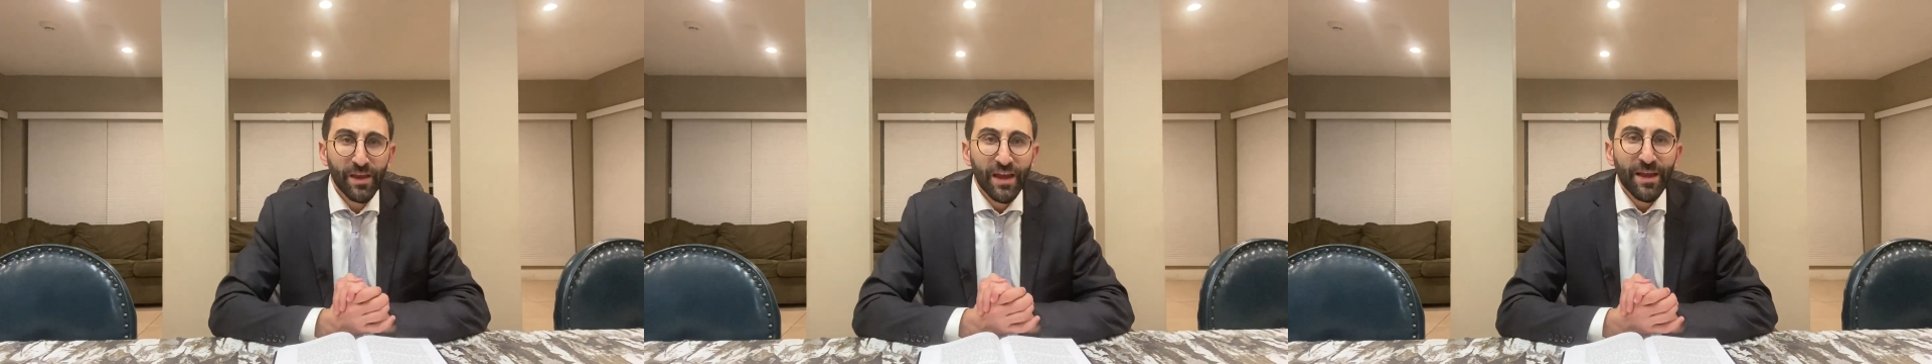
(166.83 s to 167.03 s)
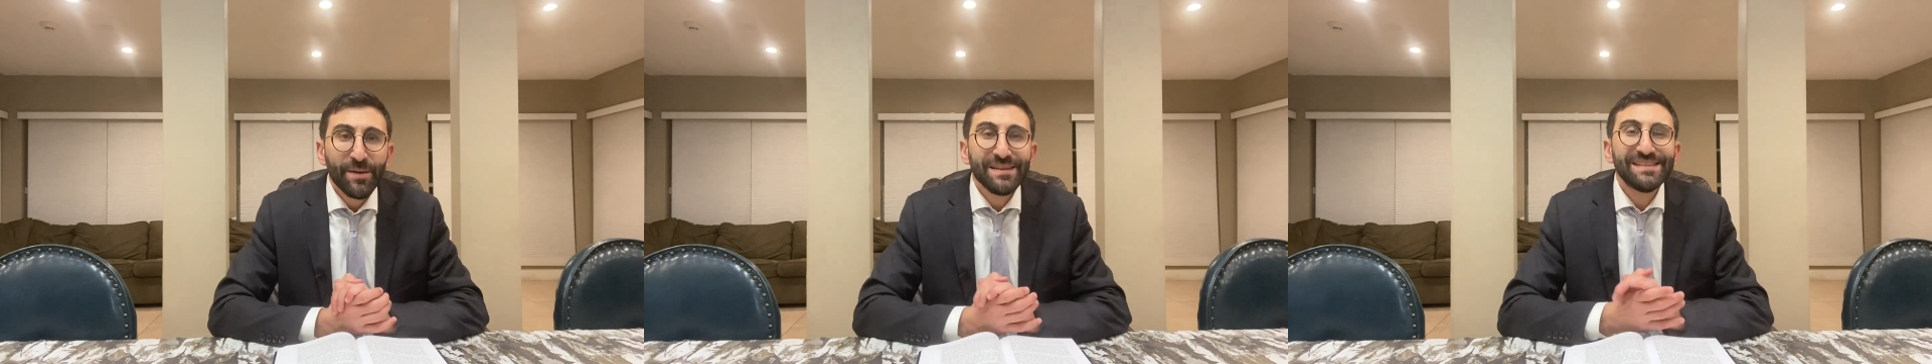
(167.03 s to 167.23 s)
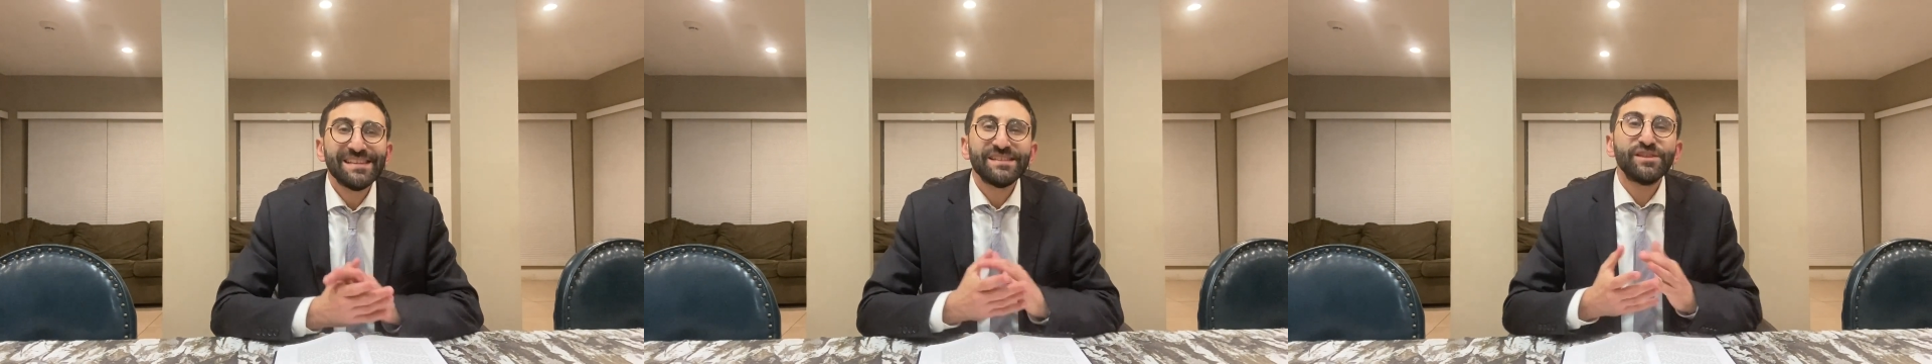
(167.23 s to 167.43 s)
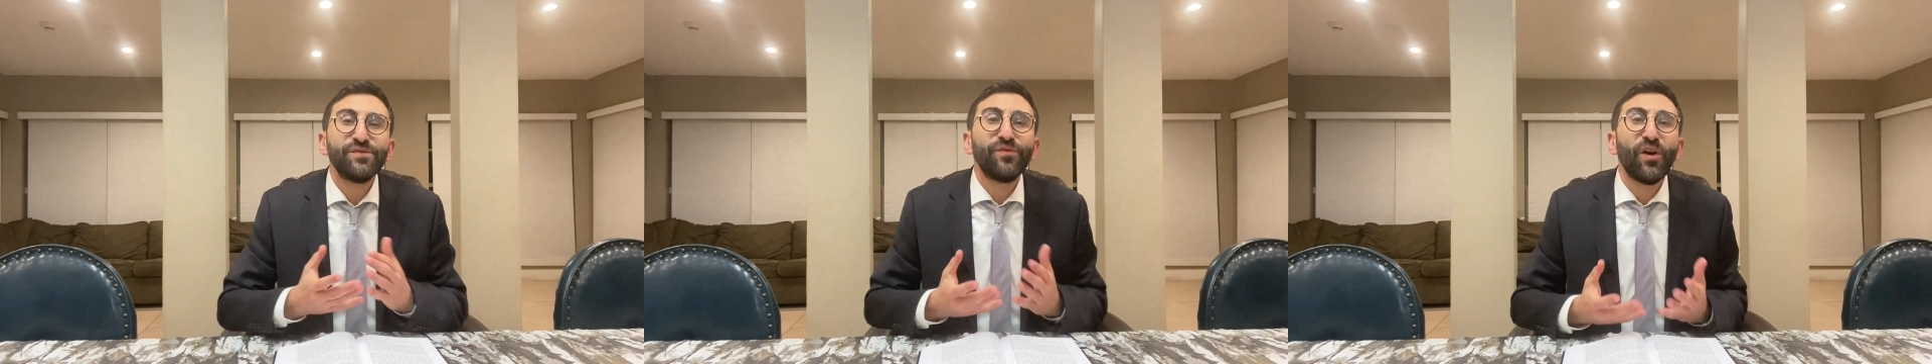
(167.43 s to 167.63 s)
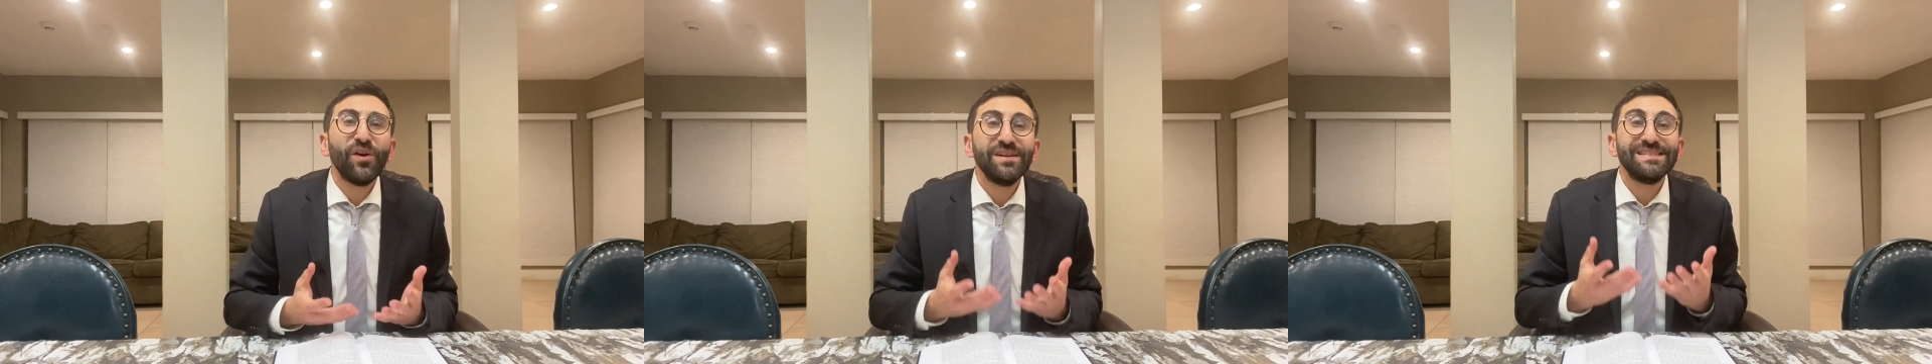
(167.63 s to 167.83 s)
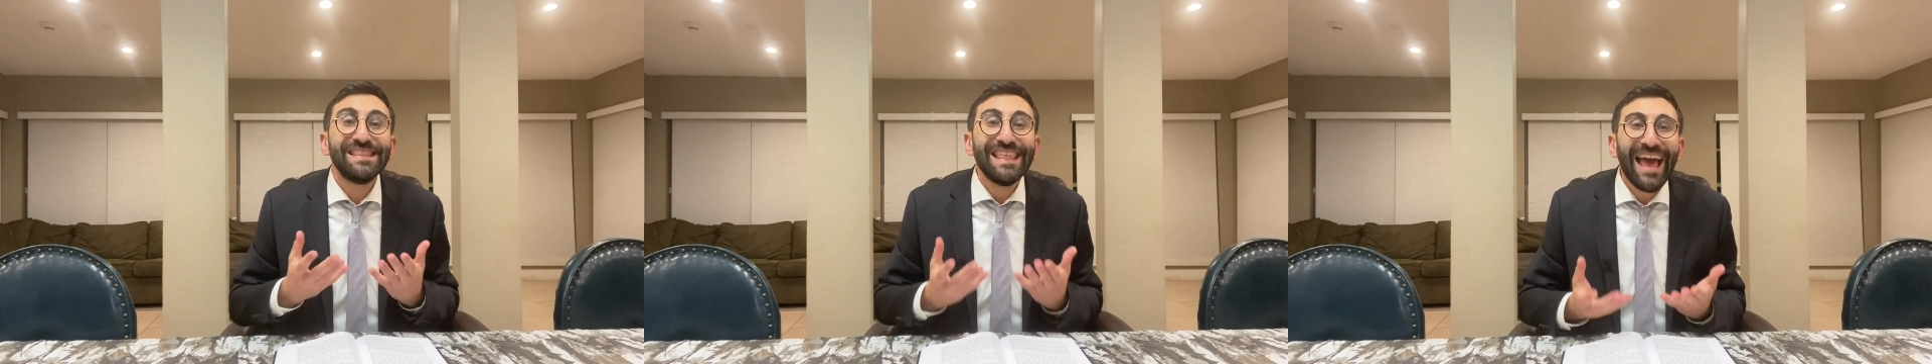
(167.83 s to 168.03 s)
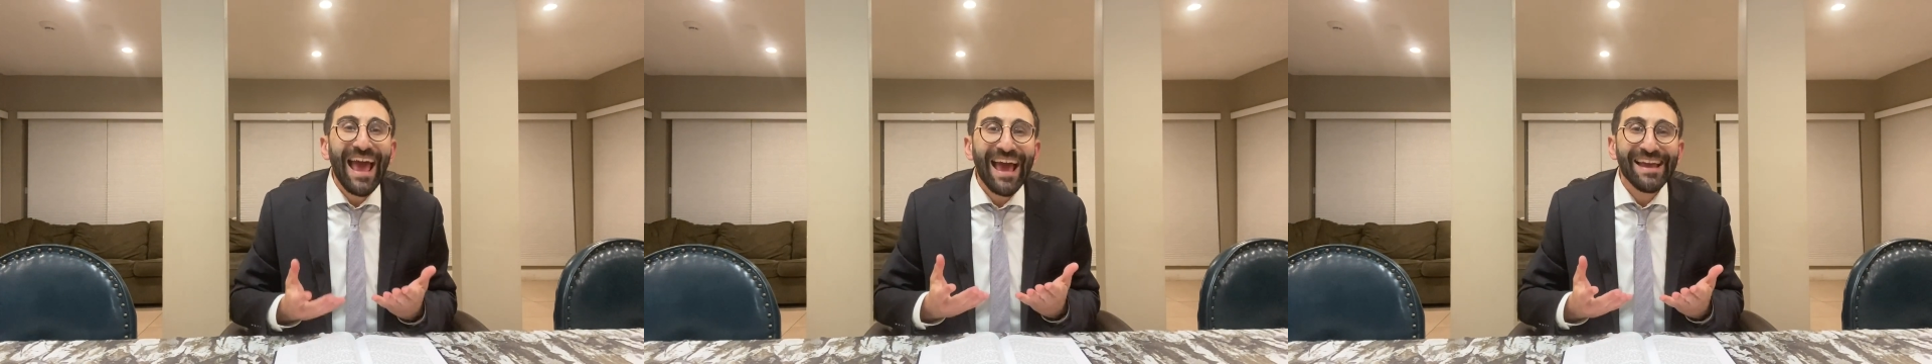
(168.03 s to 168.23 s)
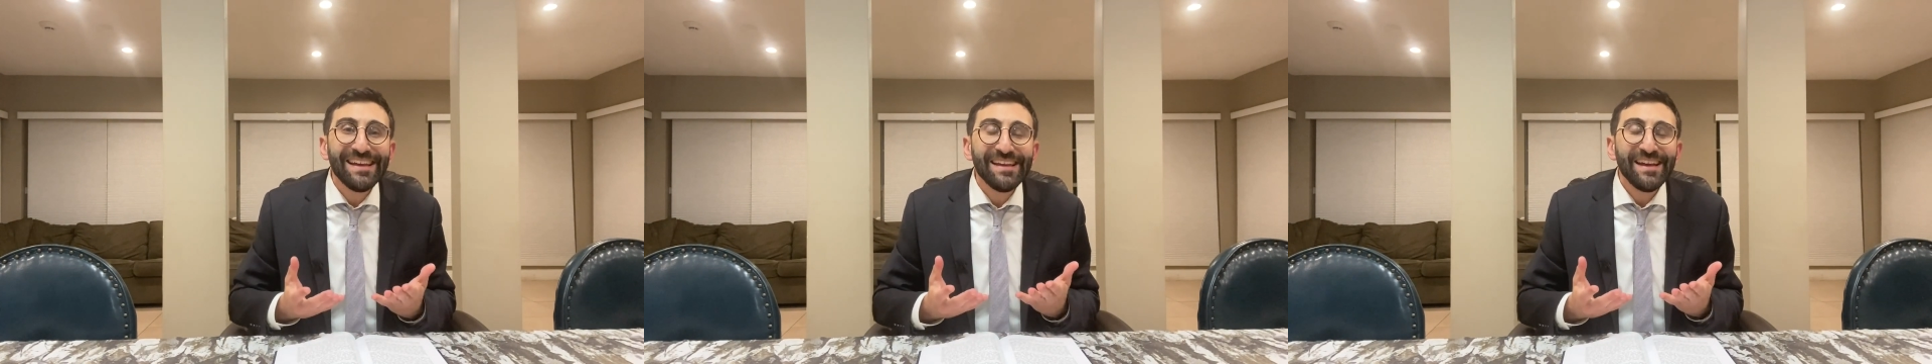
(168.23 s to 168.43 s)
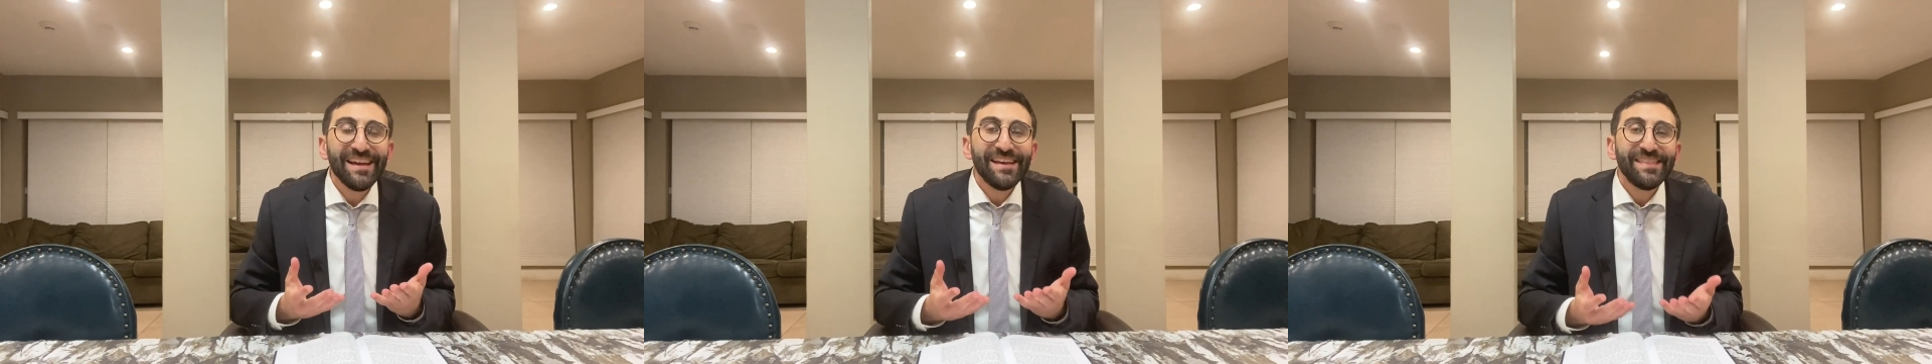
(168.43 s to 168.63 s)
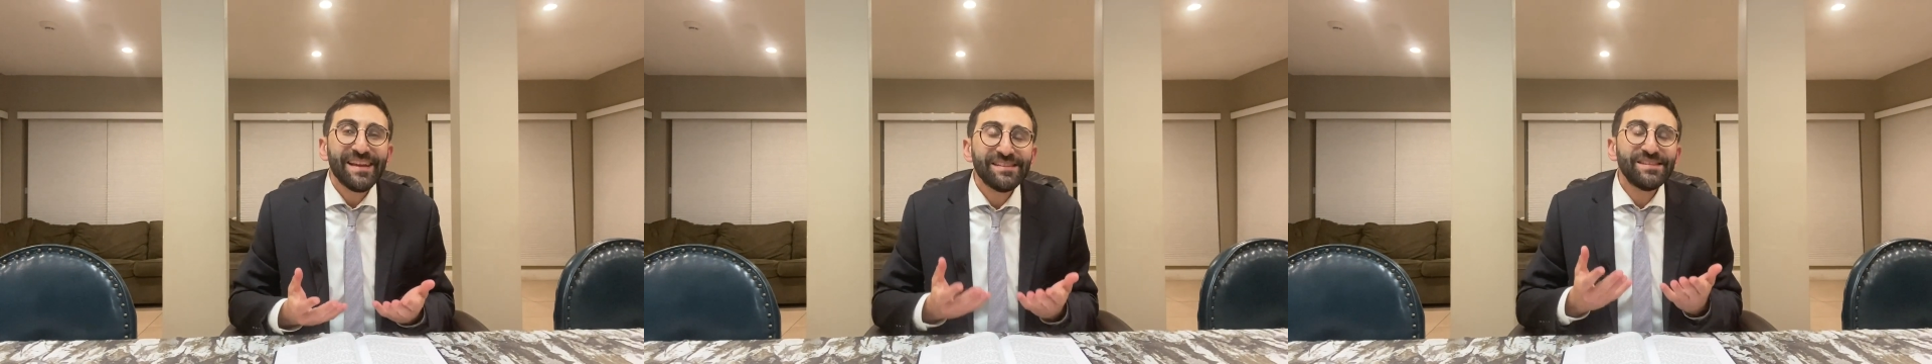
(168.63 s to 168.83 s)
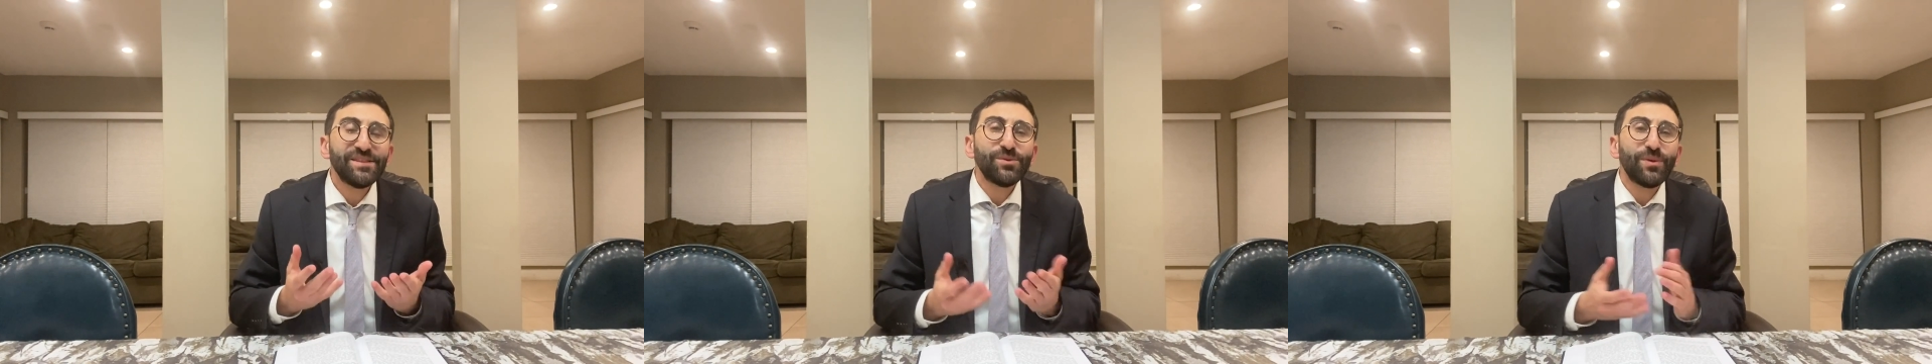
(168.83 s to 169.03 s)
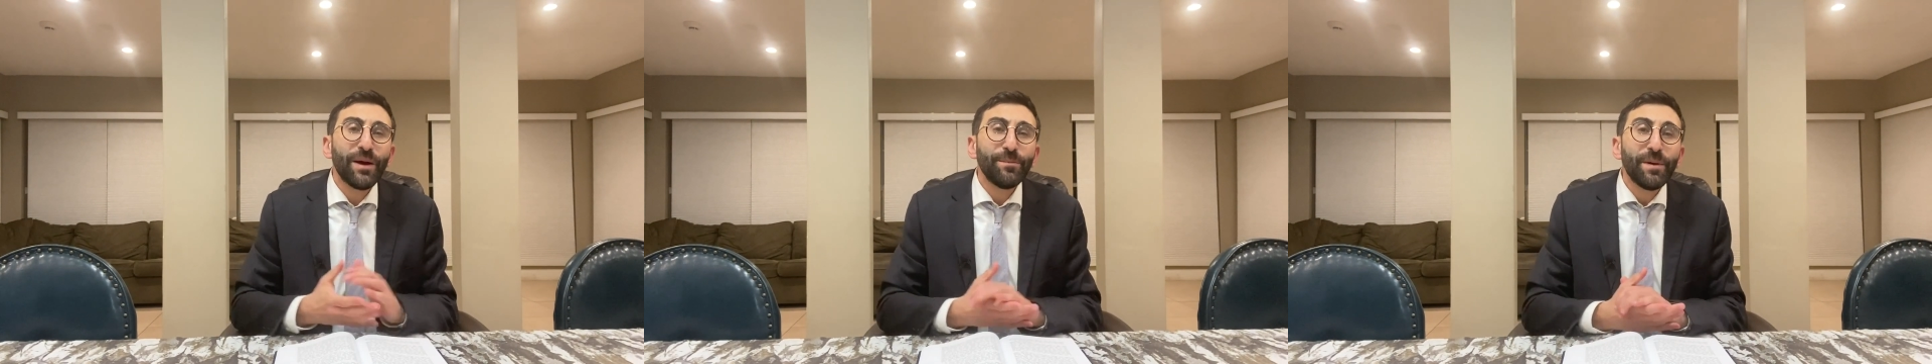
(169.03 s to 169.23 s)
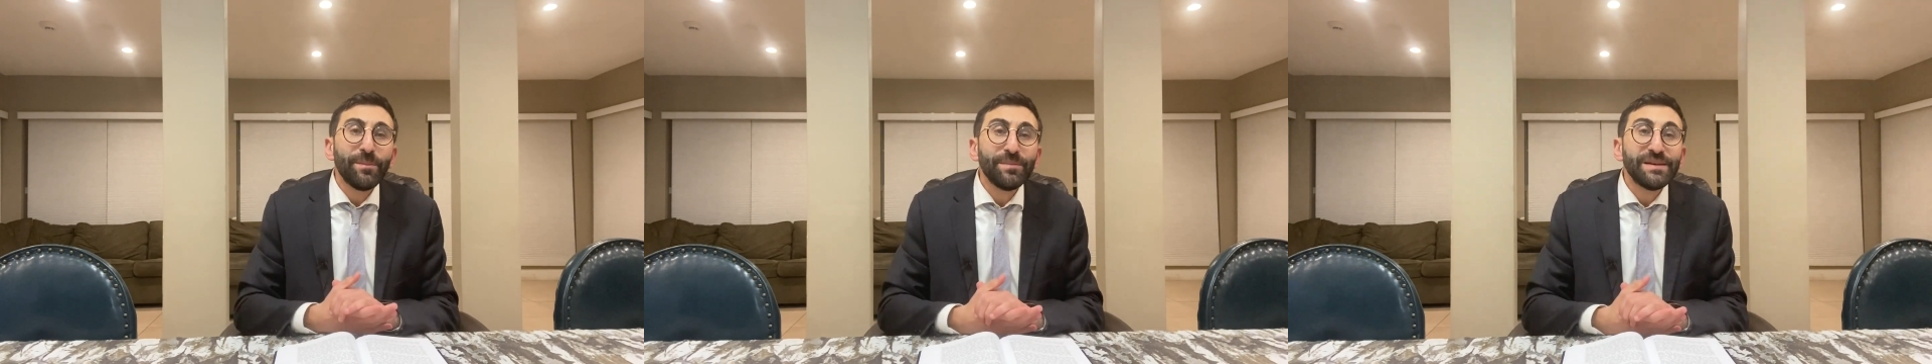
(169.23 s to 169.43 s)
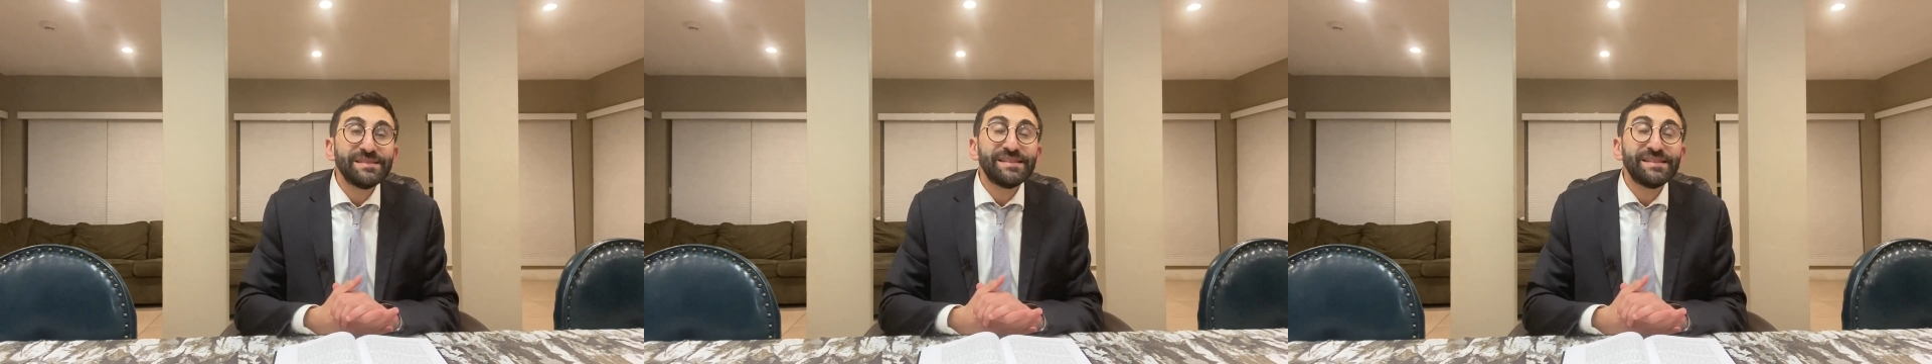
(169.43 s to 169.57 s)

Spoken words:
He says as far as that's what the Rambam means,